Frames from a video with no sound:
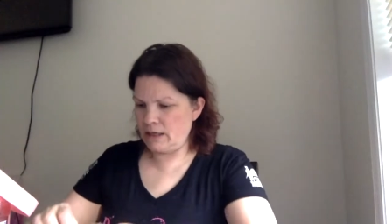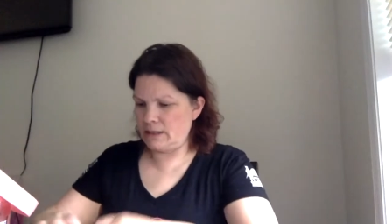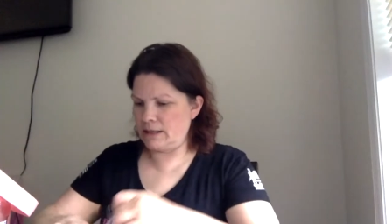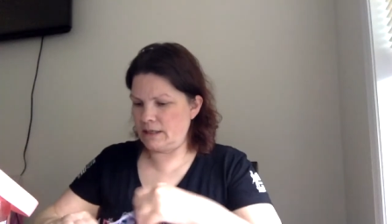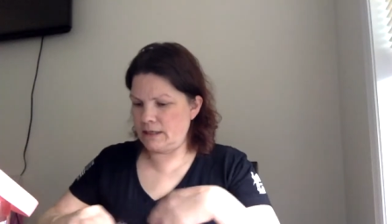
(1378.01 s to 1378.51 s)

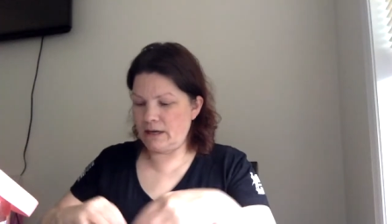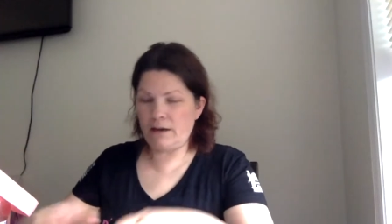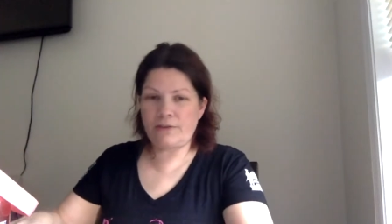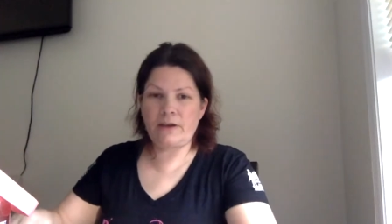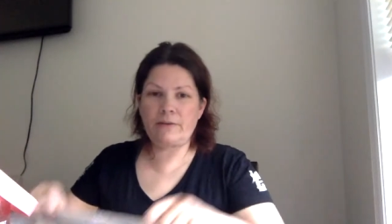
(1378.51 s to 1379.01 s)
Didn't get
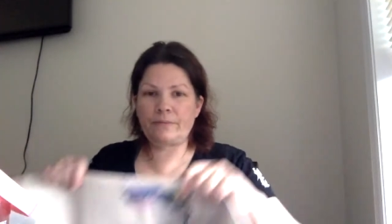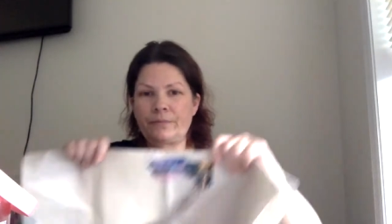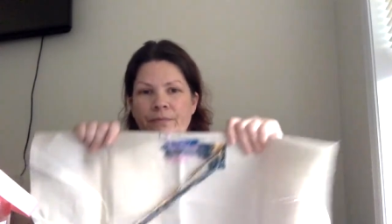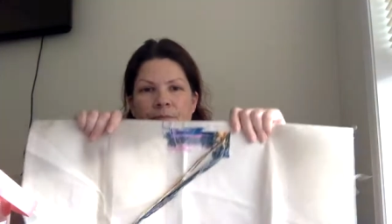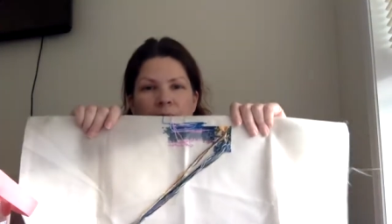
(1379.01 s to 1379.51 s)
anything,
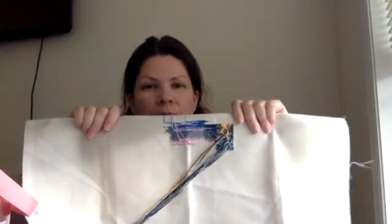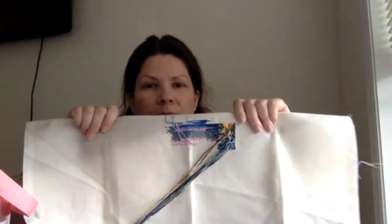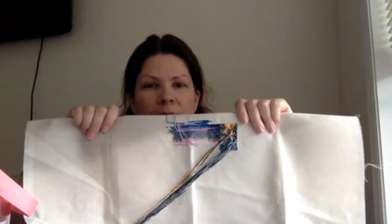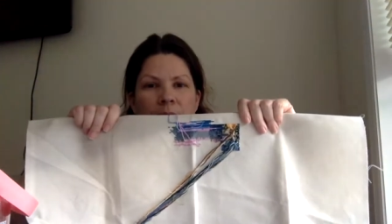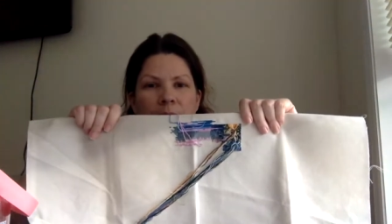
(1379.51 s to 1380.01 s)

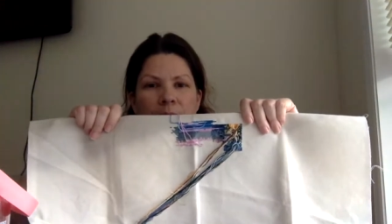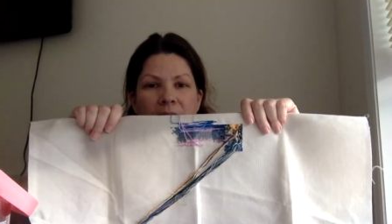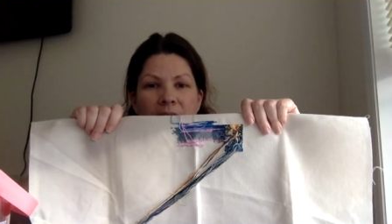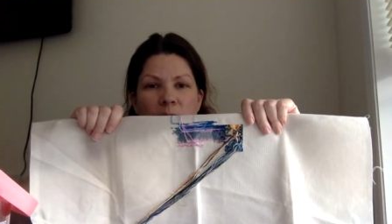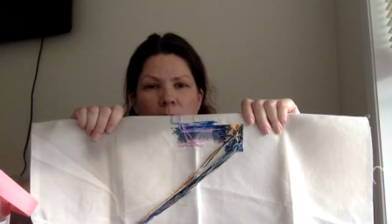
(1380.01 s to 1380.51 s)
but
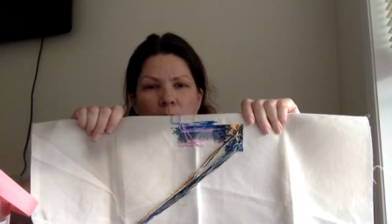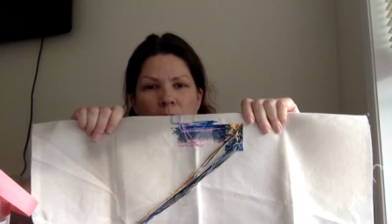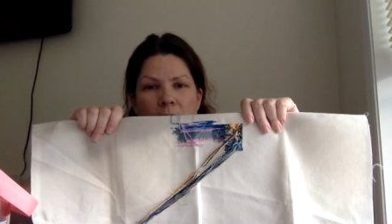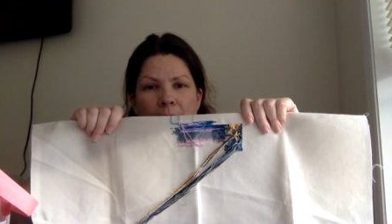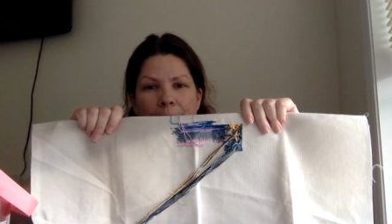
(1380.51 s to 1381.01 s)
that's where we're
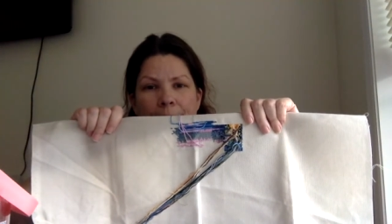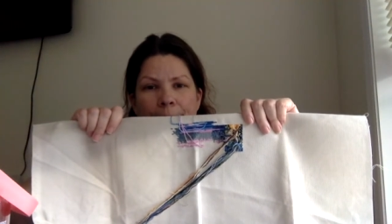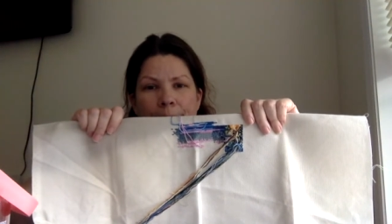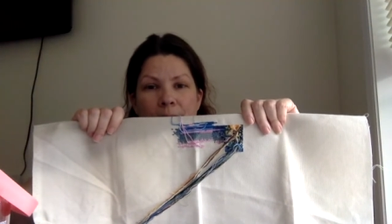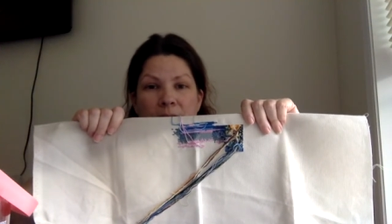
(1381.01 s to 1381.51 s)
at.
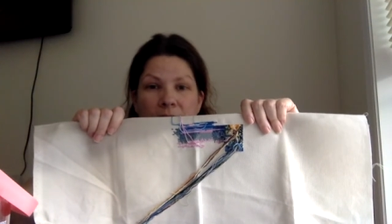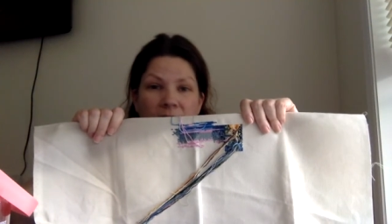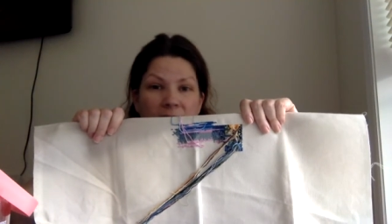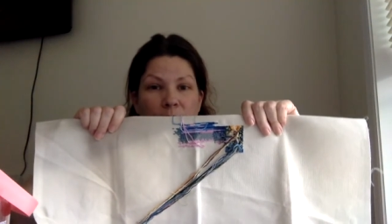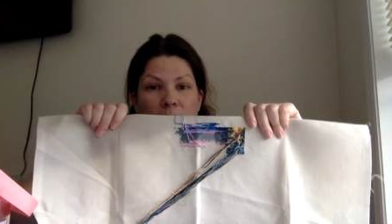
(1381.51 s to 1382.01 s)
In
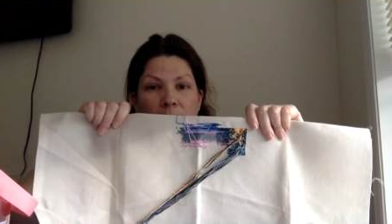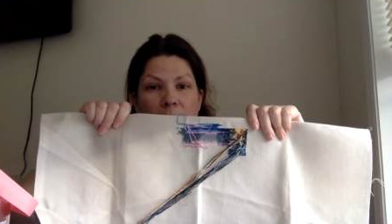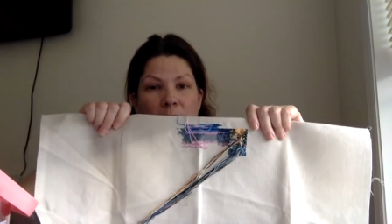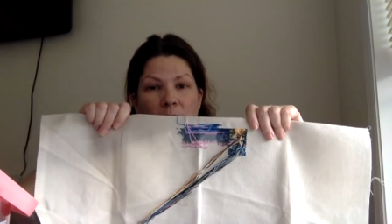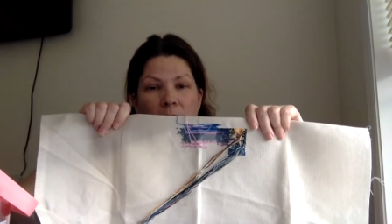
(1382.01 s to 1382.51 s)
fact, I'm
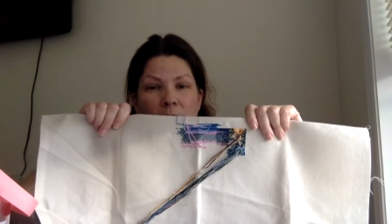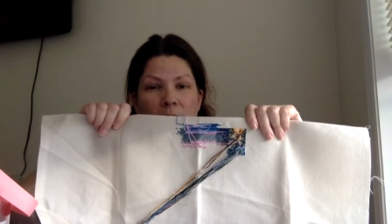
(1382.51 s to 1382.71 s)
probably wrong on